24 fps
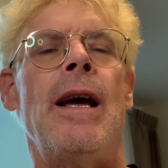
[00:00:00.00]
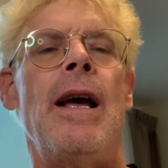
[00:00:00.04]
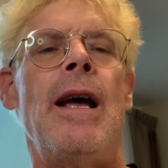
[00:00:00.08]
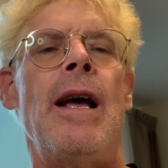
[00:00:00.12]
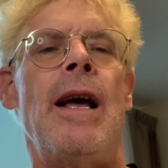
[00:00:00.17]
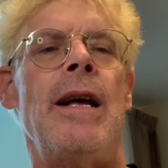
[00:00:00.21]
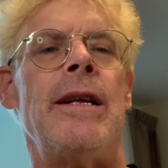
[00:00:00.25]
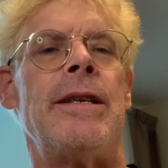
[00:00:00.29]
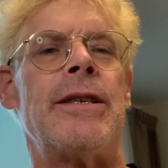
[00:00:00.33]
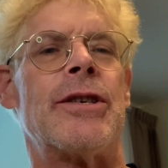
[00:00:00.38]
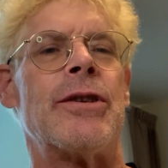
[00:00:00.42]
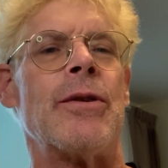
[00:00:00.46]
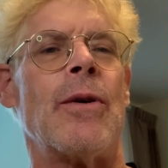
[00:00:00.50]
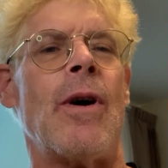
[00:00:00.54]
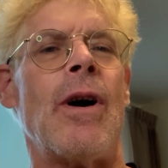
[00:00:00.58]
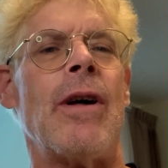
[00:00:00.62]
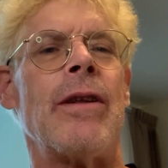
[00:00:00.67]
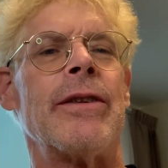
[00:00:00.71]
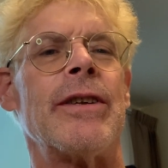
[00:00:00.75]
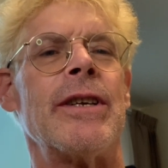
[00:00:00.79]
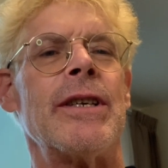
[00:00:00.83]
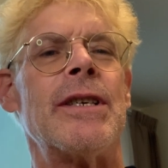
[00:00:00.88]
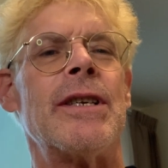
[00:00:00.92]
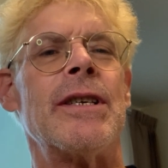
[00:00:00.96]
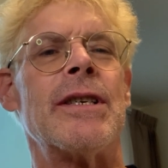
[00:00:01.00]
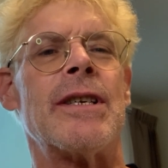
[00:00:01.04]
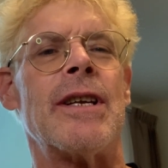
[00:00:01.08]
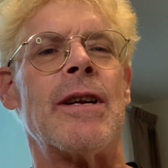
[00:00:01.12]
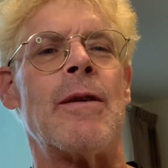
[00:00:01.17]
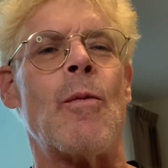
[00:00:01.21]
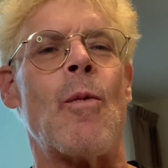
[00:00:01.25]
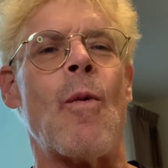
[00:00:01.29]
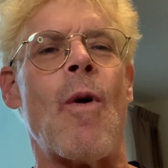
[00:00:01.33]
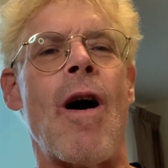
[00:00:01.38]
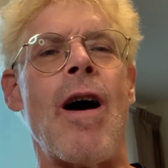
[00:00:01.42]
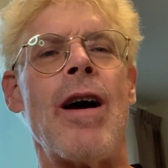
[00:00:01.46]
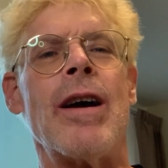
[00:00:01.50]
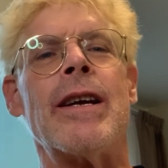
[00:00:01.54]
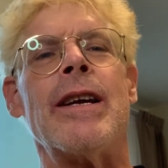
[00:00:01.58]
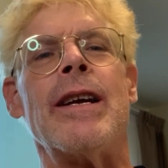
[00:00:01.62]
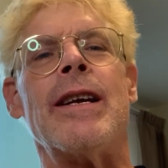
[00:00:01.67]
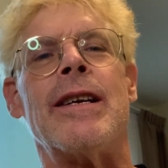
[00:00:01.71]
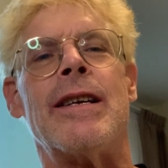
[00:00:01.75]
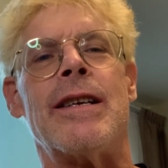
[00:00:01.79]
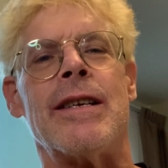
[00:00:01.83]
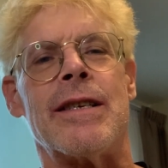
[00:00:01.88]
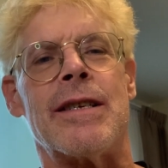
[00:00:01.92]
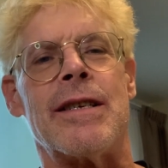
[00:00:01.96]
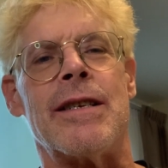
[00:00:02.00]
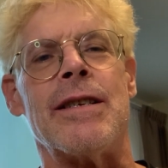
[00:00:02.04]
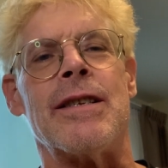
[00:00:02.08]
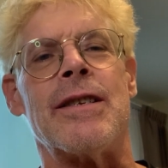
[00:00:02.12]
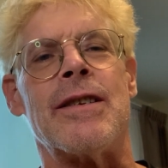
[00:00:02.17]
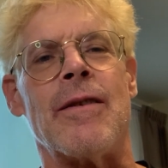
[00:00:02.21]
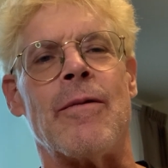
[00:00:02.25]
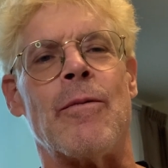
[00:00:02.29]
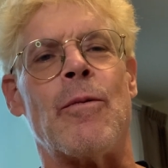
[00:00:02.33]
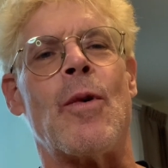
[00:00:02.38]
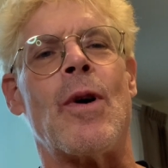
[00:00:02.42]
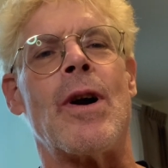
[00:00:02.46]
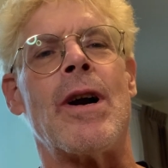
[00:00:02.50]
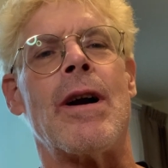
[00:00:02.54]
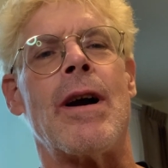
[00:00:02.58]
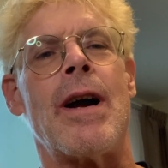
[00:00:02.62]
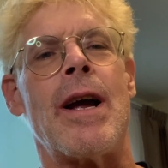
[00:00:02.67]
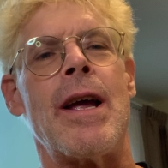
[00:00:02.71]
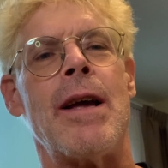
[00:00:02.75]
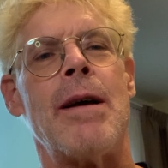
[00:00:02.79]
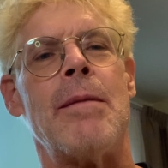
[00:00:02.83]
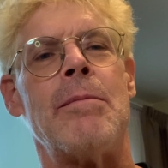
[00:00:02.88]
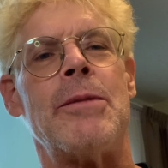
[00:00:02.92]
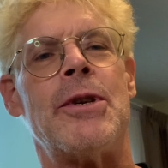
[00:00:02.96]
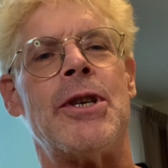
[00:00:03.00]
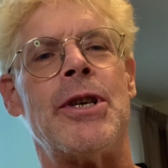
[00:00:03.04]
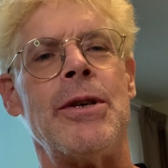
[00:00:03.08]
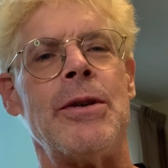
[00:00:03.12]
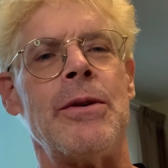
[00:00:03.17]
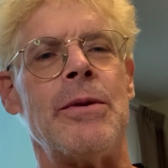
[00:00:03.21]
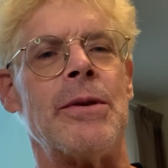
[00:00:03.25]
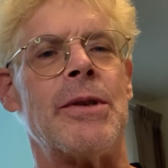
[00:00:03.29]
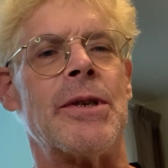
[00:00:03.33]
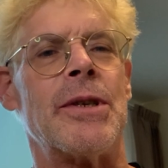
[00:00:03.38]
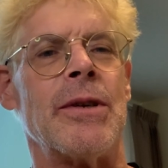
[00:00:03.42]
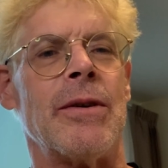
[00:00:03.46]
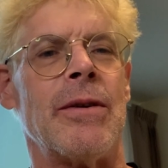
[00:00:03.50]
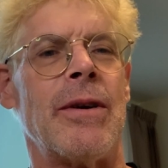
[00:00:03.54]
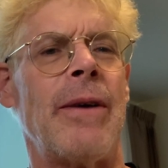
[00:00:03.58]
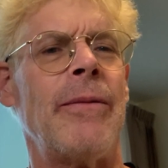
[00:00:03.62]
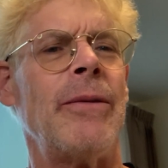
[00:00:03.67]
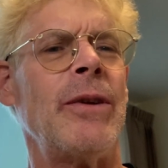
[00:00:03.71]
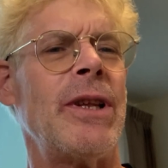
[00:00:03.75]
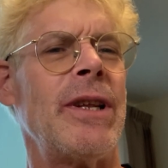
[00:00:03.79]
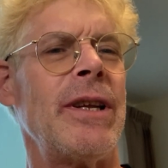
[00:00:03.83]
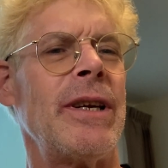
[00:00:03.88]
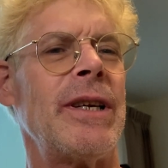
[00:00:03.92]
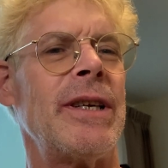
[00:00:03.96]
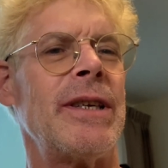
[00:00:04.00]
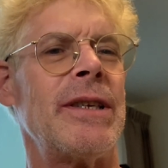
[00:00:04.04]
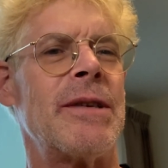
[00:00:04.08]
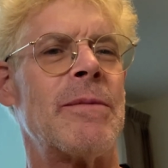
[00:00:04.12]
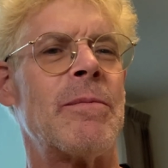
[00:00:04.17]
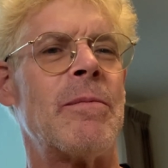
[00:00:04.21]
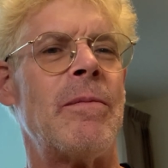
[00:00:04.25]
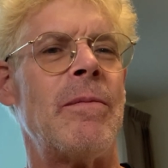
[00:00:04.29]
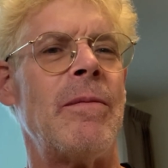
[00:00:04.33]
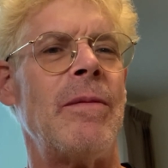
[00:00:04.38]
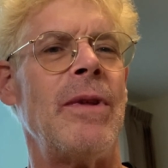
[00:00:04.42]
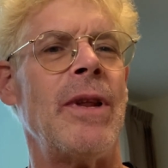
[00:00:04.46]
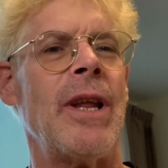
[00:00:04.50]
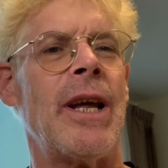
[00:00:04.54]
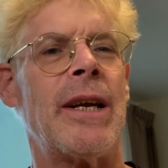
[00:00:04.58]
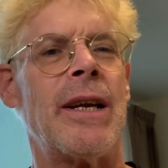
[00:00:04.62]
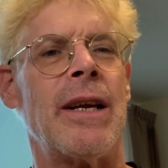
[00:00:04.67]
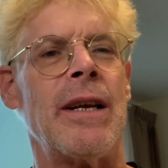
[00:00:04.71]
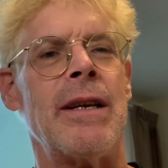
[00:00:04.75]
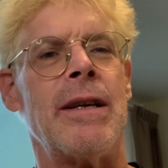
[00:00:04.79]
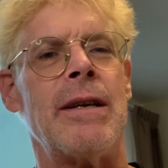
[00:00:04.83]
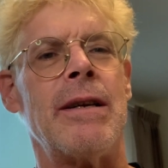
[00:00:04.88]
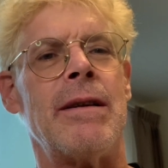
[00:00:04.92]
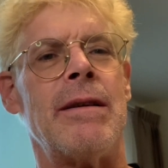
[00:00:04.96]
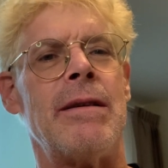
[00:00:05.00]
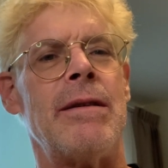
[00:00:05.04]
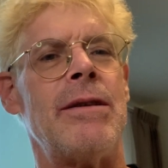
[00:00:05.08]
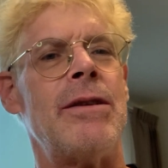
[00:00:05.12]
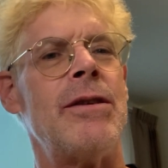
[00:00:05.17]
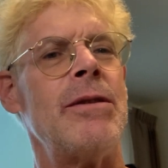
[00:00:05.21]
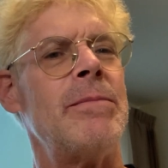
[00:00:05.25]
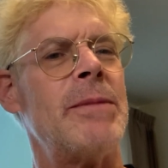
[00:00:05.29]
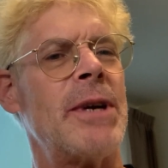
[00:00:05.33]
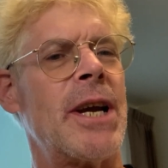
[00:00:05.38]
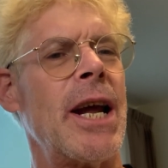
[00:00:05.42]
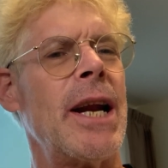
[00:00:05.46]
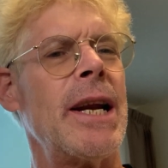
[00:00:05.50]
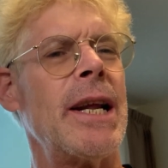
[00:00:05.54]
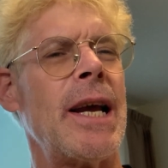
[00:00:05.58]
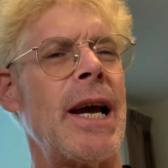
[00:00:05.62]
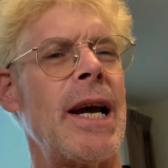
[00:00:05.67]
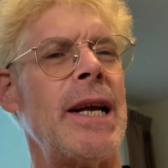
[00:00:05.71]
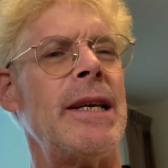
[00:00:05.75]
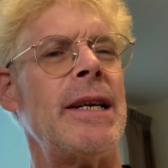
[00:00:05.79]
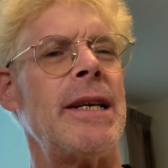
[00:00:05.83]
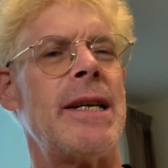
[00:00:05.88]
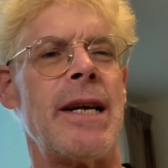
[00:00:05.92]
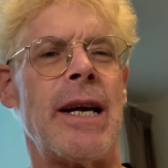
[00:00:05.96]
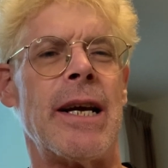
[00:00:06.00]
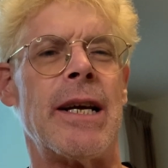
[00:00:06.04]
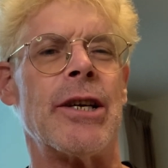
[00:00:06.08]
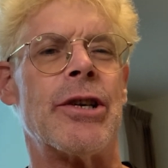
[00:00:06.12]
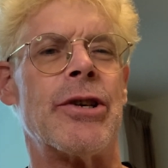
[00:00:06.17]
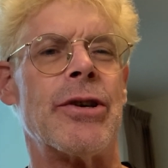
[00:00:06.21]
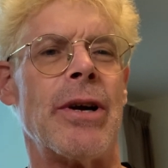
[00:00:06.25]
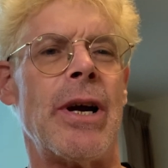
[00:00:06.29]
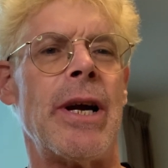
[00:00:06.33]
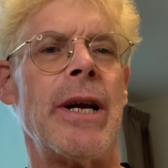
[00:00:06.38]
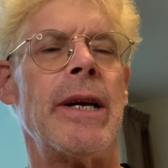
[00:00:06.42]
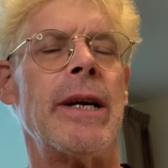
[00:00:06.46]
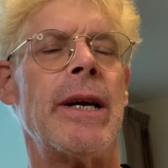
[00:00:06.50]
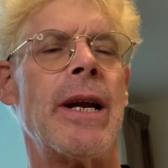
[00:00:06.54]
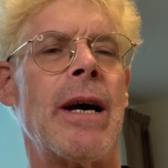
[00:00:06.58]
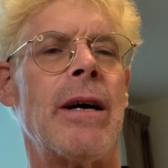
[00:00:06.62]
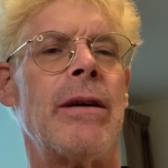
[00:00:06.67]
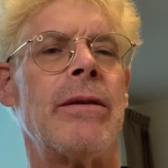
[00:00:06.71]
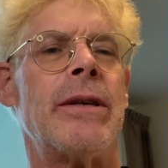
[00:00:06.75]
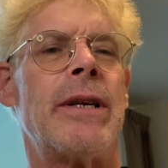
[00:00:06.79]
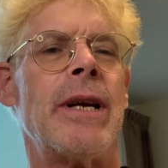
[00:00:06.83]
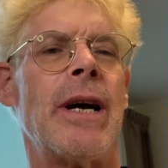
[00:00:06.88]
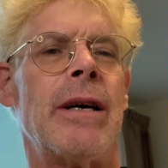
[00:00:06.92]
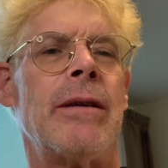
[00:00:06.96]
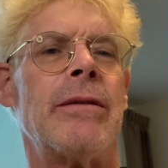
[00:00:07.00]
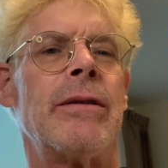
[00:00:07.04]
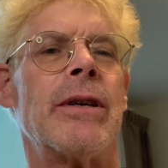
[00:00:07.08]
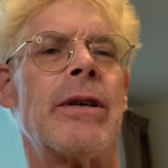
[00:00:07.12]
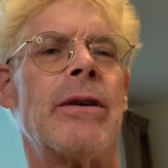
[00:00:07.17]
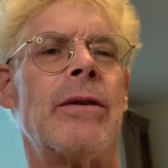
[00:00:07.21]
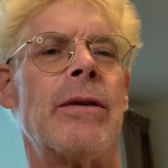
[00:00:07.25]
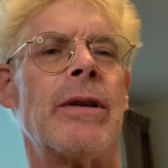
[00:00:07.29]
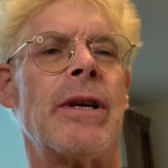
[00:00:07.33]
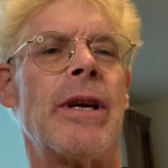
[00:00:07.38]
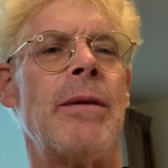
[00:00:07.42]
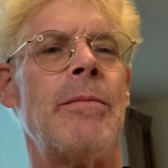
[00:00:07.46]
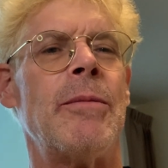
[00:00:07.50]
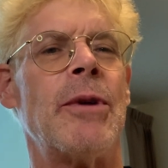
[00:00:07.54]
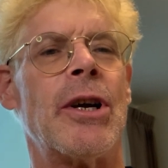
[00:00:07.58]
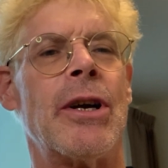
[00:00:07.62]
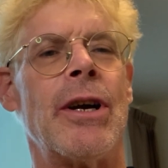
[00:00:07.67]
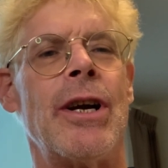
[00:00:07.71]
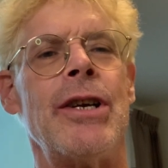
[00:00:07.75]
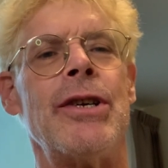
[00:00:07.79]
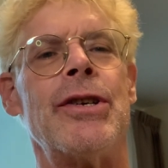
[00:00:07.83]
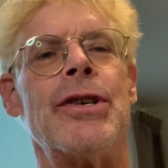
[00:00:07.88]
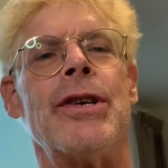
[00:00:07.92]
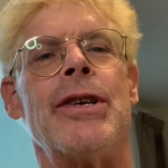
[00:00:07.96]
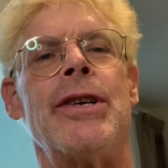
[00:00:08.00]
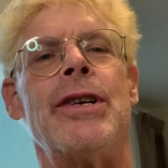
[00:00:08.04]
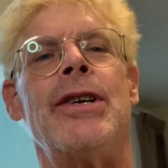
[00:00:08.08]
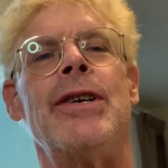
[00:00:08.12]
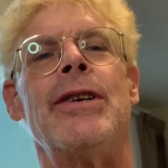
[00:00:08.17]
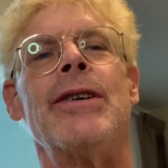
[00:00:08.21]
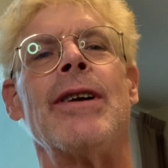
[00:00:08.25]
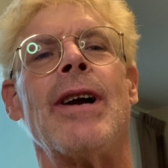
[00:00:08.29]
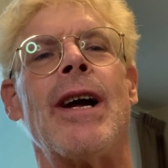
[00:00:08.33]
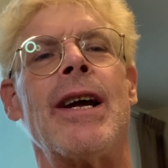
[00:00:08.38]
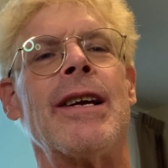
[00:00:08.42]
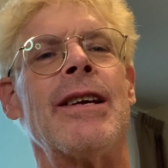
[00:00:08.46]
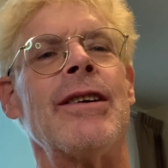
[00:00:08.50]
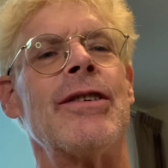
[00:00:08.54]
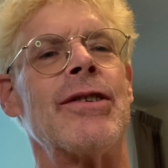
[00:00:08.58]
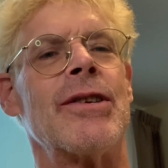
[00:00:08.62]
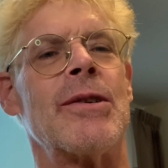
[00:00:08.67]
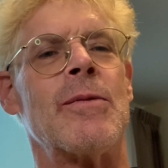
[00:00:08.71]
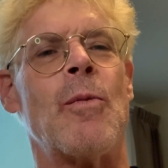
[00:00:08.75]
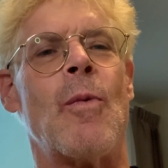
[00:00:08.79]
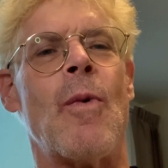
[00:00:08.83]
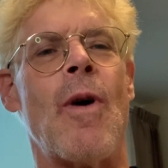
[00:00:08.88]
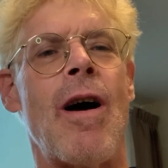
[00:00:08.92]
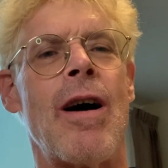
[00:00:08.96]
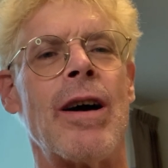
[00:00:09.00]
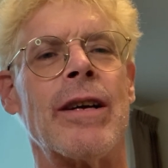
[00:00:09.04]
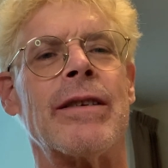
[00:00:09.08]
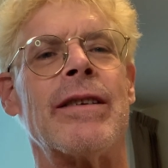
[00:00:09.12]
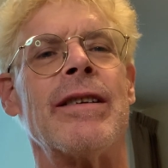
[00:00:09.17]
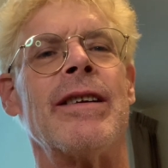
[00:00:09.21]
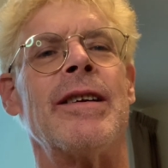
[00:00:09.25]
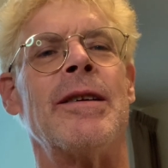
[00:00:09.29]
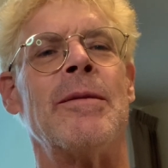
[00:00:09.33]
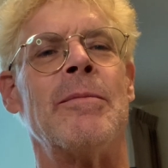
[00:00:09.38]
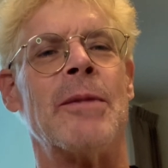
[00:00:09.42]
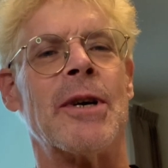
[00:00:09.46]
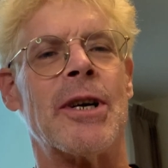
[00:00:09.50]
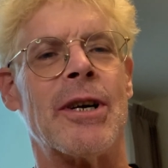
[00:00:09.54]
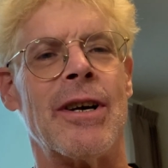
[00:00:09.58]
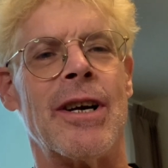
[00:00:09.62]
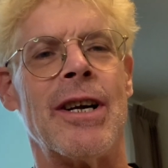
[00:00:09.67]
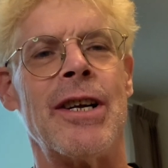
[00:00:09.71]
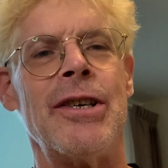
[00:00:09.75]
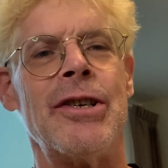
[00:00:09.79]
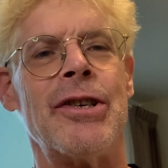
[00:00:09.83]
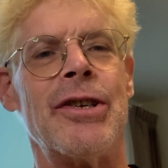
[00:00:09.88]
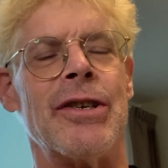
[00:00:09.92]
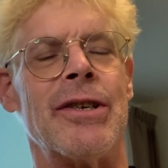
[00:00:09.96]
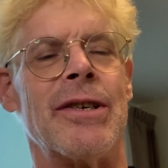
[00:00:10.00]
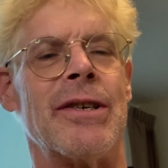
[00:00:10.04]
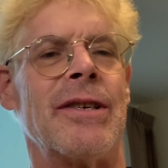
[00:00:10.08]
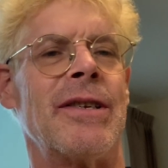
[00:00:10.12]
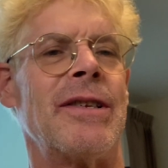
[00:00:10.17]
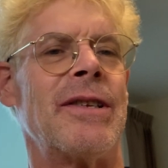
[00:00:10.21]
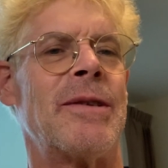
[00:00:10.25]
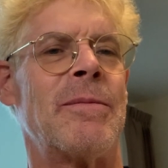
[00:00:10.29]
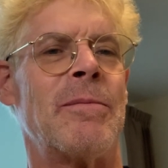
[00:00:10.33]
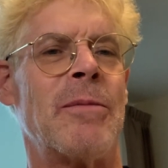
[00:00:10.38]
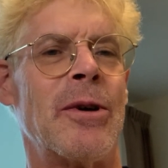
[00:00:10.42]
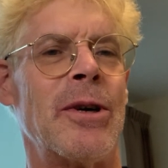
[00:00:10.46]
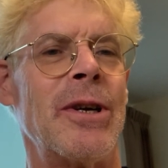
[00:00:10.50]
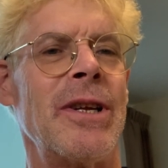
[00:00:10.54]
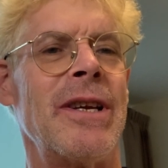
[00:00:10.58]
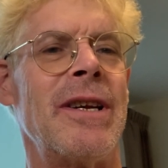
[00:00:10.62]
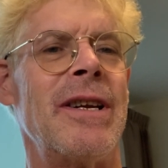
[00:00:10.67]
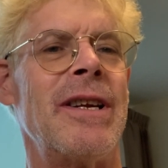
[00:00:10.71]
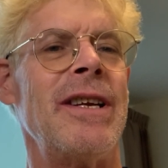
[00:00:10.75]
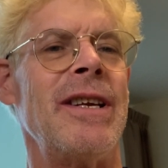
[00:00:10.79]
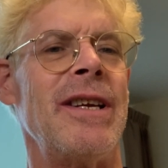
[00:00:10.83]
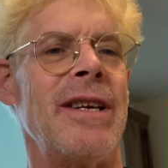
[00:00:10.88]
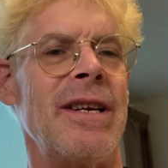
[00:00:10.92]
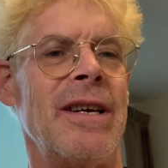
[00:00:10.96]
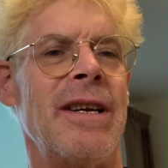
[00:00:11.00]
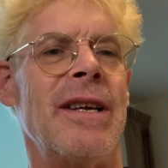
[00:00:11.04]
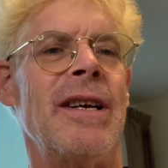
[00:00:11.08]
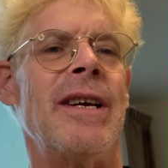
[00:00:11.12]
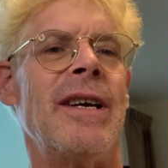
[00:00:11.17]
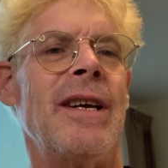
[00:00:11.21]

and so all this is in walking distance of where I am too. So everything is like in Dumaguete, I had to take a trike downtown to go to immigration. Here, I can just walk to immigration. It's pretty neat.